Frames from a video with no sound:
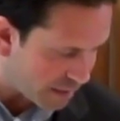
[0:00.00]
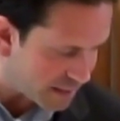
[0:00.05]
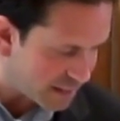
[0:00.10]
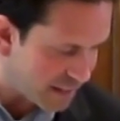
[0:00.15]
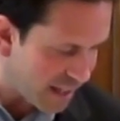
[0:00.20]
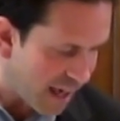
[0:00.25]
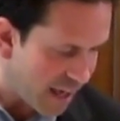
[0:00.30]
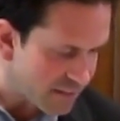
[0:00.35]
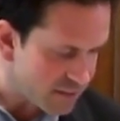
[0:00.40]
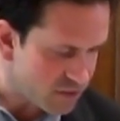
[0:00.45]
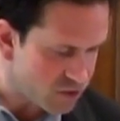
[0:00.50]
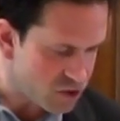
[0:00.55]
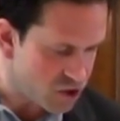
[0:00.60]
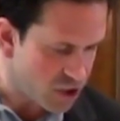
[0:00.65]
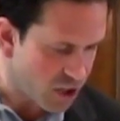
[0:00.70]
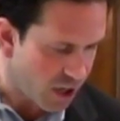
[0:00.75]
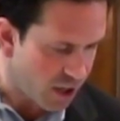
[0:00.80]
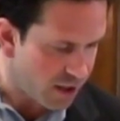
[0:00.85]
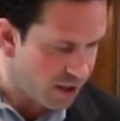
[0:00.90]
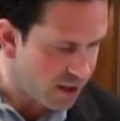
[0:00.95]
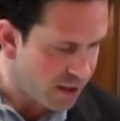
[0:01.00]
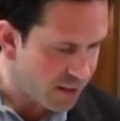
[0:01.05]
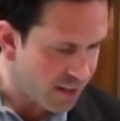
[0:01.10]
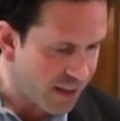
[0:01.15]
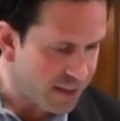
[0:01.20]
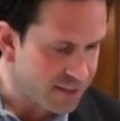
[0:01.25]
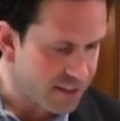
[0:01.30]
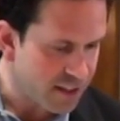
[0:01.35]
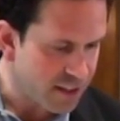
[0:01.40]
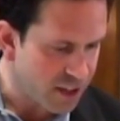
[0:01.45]
Last
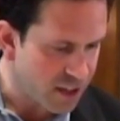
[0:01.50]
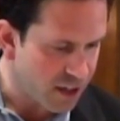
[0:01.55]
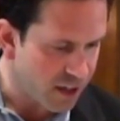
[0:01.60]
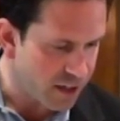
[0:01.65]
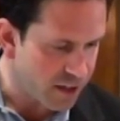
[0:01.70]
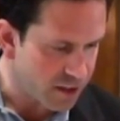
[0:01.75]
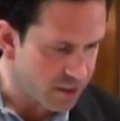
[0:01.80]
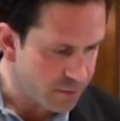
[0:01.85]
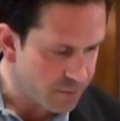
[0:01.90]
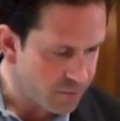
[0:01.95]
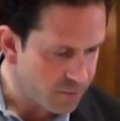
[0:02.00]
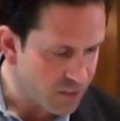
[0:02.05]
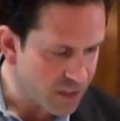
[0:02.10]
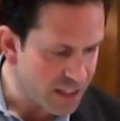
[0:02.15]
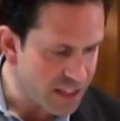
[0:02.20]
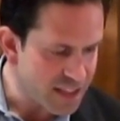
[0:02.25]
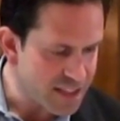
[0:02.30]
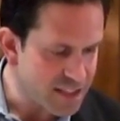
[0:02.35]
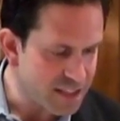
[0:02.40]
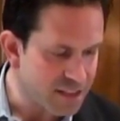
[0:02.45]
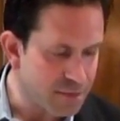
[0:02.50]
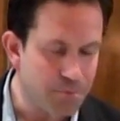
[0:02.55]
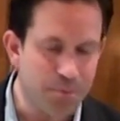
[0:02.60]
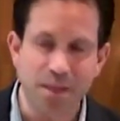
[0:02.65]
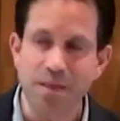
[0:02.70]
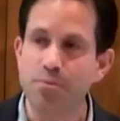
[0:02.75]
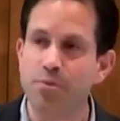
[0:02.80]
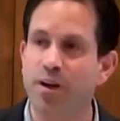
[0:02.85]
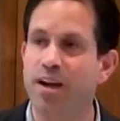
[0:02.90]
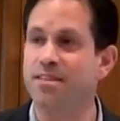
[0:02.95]
idea on here is to
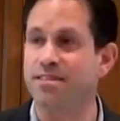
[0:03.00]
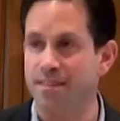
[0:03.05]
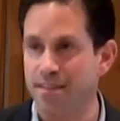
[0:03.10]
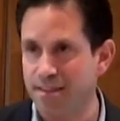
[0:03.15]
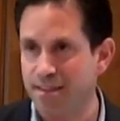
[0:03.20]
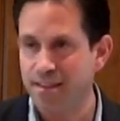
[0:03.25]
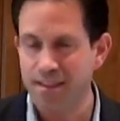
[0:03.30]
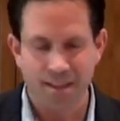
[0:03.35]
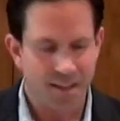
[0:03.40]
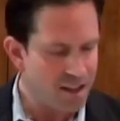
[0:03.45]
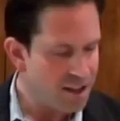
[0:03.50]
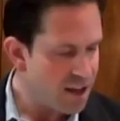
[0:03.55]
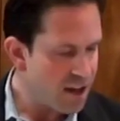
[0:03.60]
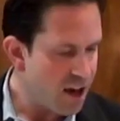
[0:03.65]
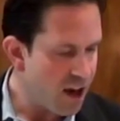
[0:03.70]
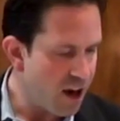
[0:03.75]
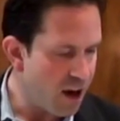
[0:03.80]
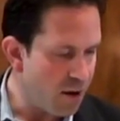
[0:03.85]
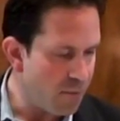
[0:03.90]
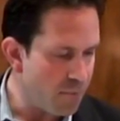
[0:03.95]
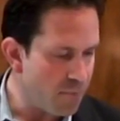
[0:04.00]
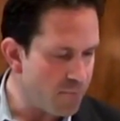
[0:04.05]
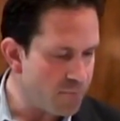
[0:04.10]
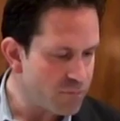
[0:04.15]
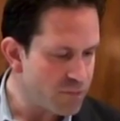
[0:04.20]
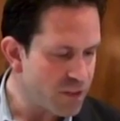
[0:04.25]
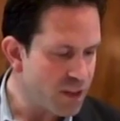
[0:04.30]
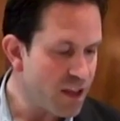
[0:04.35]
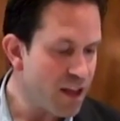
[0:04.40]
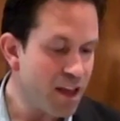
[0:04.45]
be present.
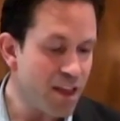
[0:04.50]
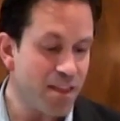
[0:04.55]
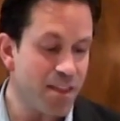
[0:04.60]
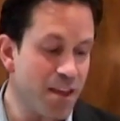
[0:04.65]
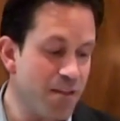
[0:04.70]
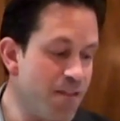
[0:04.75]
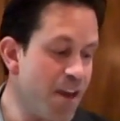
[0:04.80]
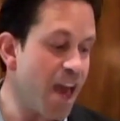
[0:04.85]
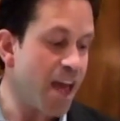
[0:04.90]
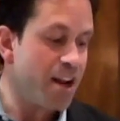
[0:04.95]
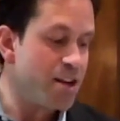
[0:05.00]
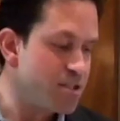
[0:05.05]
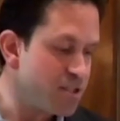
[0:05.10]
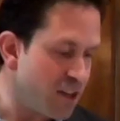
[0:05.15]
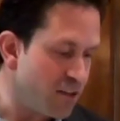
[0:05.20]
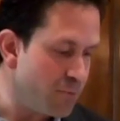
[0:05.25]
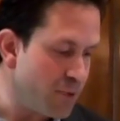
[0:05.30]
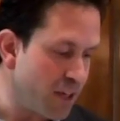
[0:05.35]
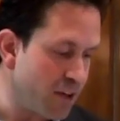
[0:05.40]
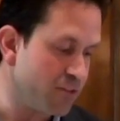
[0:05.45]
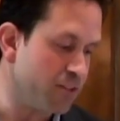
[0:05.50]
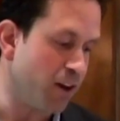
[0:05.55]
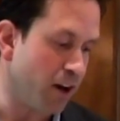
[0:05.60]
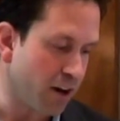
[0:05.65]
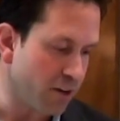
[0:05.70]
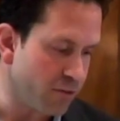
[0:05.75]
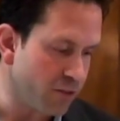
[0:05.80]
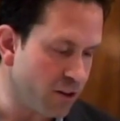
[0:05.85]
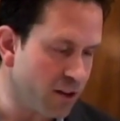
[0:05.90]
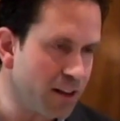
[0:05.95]
The advantage of being a
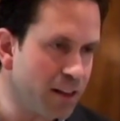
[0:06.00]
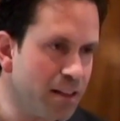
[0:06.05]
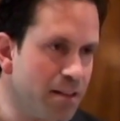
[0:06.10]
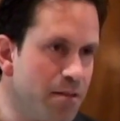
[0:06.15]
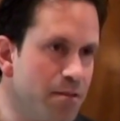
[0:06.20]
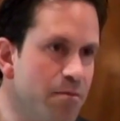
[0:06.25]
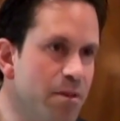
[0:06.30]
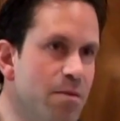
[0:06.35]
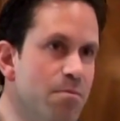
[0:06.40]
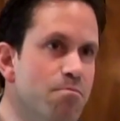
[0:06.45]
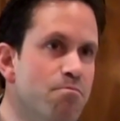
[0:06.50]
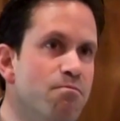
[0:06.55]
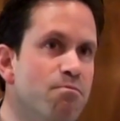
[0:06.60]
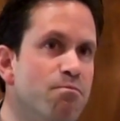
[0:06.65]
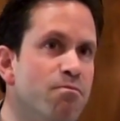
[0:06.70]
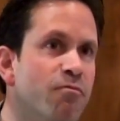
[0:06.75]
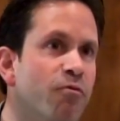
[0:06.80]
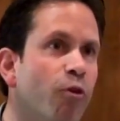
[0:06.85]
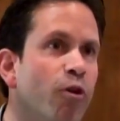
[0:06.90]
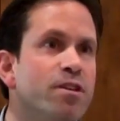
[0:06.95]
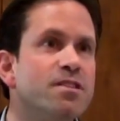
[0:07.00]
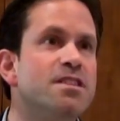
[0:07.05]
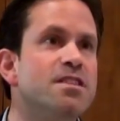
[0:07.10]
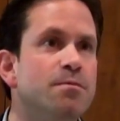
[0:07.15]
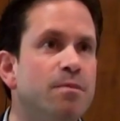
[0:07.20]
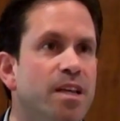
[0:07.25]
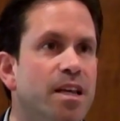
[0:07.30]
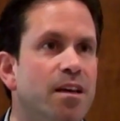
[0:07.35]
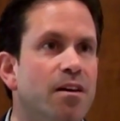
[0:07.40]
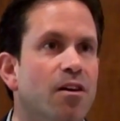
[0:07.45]
photographer
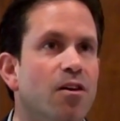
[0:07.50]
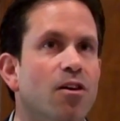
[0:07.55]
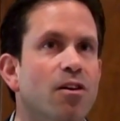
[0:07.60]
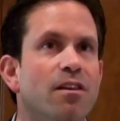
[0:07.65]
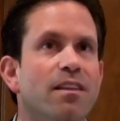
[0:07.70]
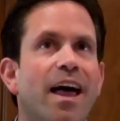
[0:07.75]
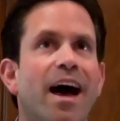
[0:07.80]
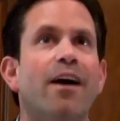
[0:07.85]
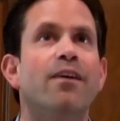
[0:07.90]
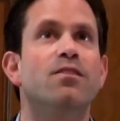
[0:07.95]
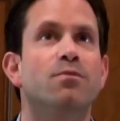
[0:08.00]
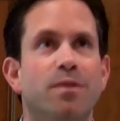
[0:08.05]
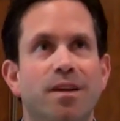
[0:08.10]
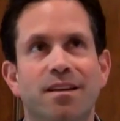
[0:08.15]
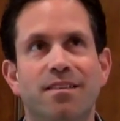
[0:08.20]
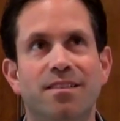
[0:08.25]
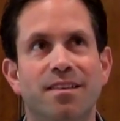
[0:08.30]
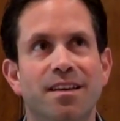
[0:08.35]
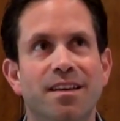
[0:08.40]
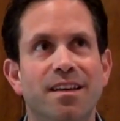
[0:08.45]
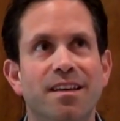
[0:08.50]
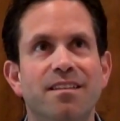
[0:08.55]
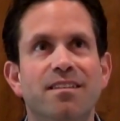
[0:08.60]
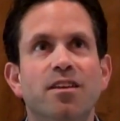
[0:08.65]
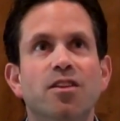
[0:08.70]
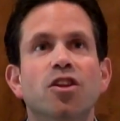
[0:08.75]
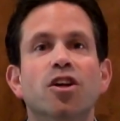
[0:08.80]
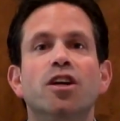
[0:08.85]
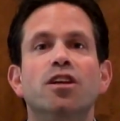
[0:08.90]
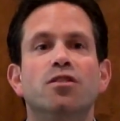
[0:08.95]
forces me or allows me to
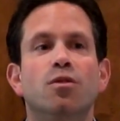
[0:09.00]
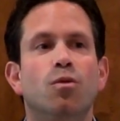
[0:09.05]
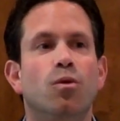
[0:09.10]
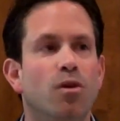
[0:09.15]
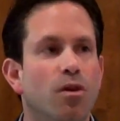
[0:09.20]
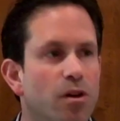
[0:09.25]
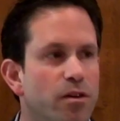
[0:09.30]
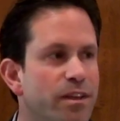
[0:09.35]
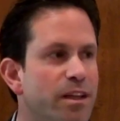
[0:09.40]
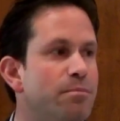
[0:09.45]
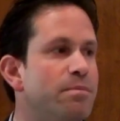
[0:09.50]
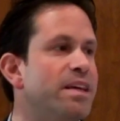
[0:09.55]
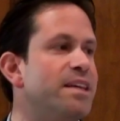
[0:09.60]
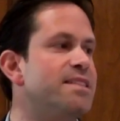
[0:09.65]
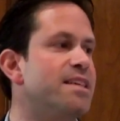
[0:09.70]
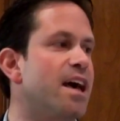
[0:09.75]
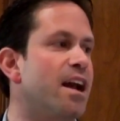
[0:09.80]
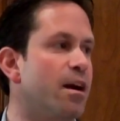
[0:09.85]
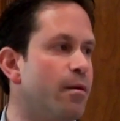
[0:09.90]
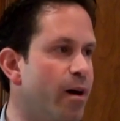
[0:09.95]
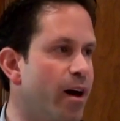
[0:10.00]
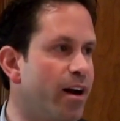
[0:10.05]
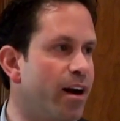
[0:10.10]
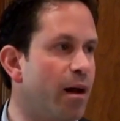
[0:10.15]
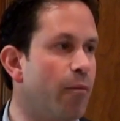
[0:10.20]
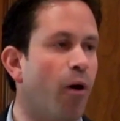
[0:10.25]
look at the world and be excited about it.